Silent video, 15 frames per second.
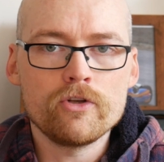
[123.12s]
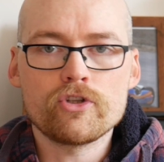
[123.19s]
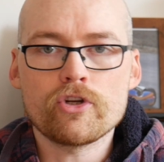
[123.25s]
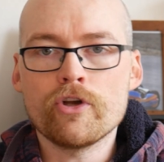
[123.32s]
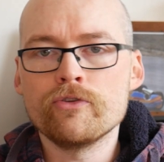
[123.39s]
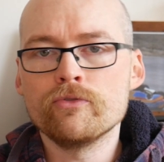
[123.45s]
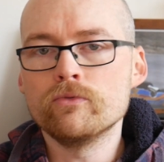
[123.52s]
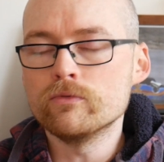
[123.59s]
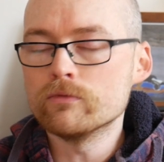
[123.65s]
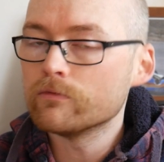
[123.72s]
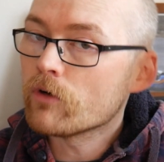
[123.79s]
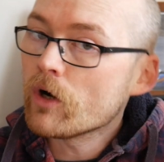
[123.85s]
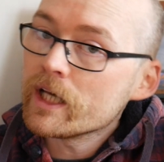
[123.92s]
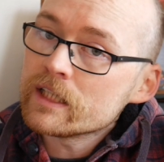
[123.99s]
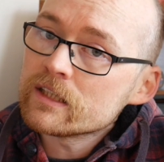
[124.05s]
journal
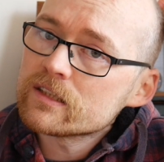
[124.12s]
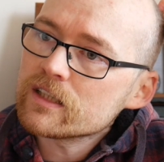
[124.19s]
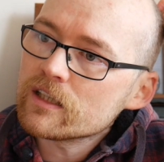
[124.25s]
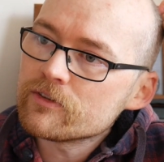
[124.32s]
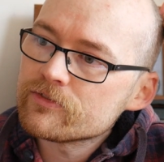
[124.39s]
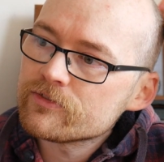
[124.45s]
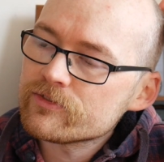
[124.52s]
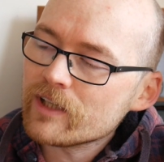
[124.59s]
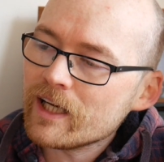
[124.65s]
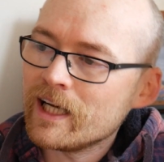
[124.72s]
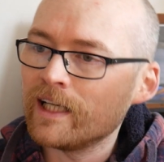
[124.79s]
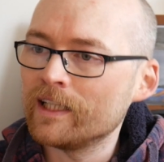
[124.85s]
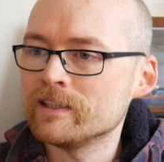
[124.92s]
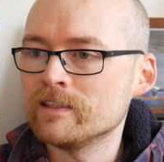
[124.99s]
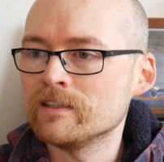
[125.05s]
writing stuff.
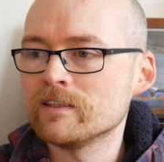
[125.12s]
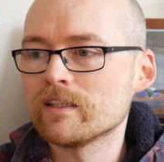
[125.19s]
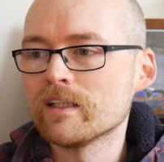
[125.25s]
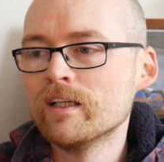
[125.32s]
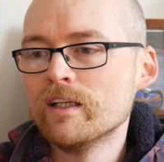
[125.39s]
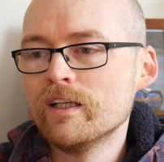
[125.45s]
And